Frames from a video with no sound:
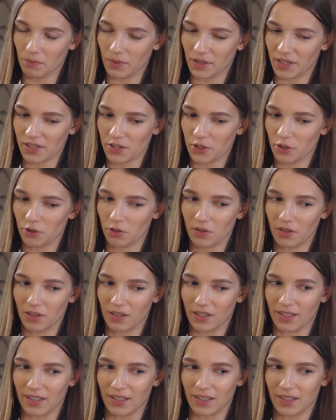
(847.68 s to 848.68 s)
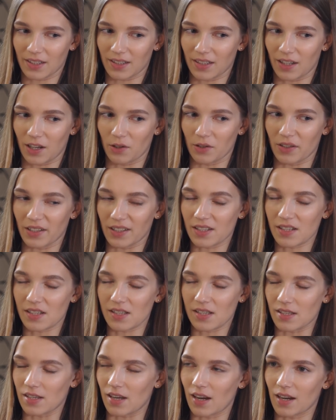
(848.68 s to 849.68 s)
Because her, like, how
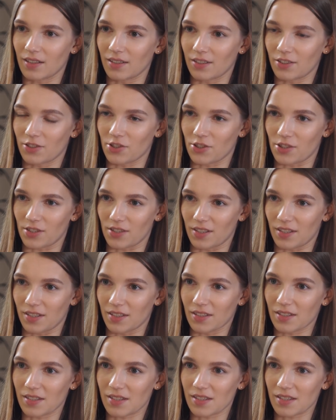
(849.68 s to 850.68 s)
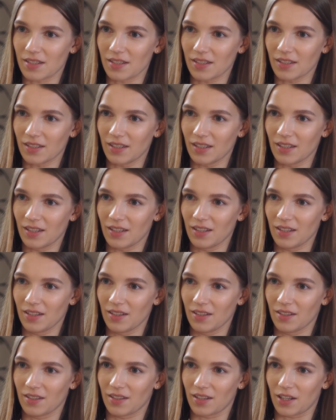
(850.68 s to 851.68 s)
excited she is.
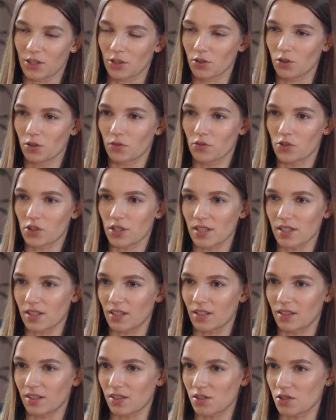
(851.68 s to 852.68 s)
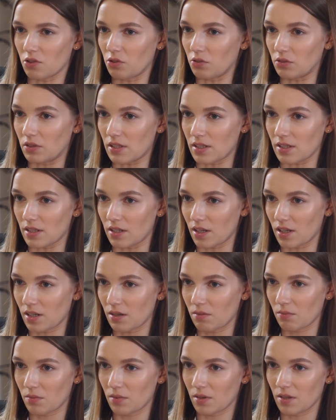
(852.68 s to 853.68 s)
I don't know if she's like this all the
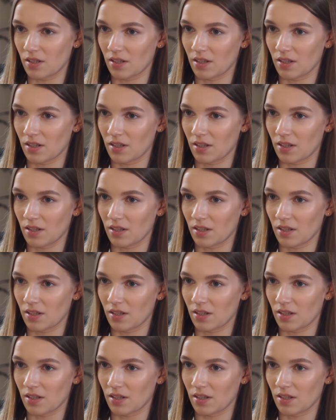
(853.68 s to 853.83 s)
time.